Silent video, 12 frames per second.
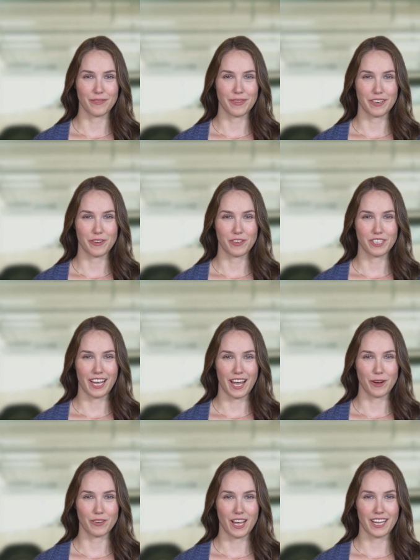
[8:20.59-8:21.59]
including
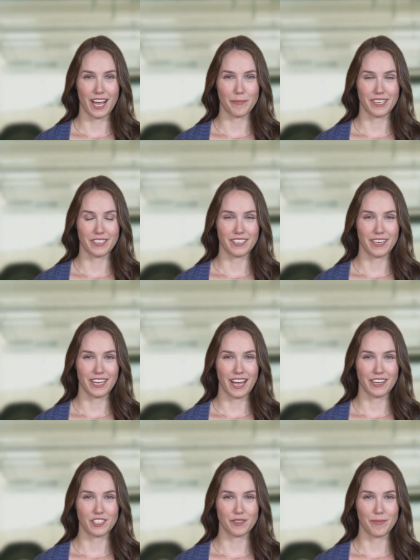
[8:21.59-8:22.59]
aerodynamics and
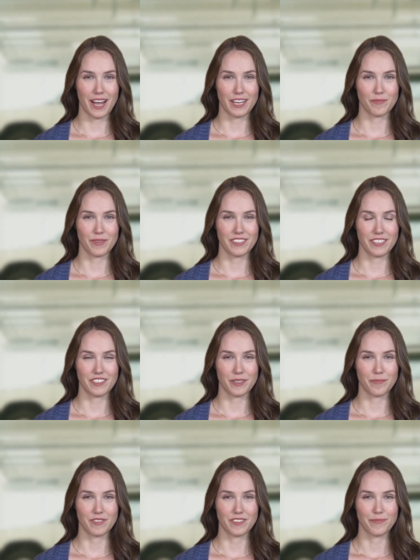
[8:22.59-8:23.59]
engine management
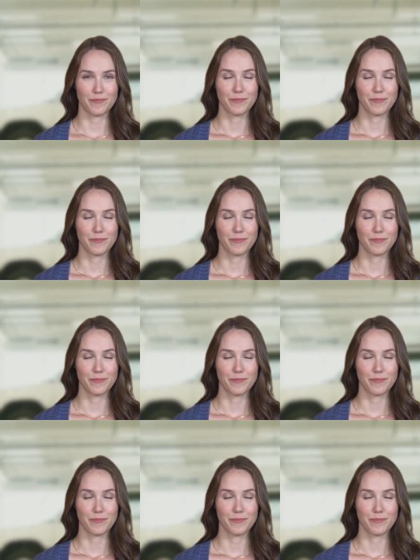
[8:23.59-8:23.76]
systems.